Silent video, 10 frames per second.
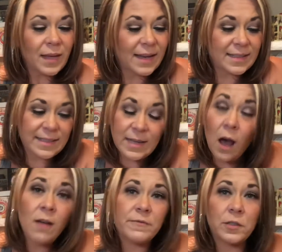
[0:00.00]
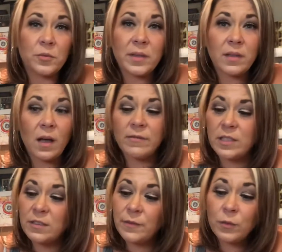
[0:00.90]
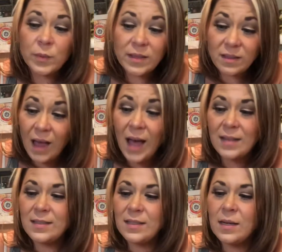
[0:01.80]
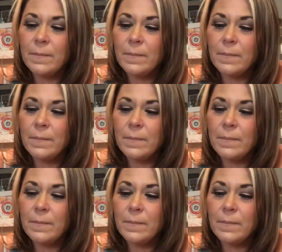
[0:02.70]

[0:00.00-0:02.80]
It is not filled with love. It is filled with lust.